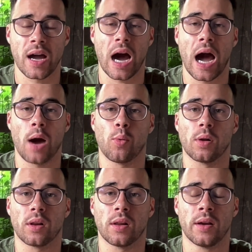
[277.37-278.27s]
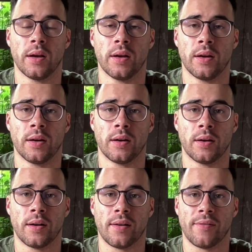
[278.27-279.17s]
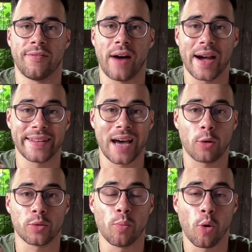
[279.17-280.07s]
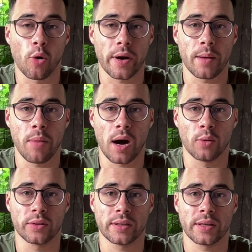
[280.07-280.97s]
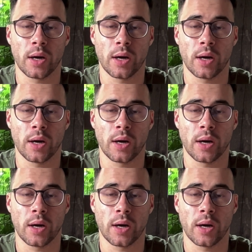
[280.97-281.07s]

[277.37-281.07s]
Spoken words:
I will find out more about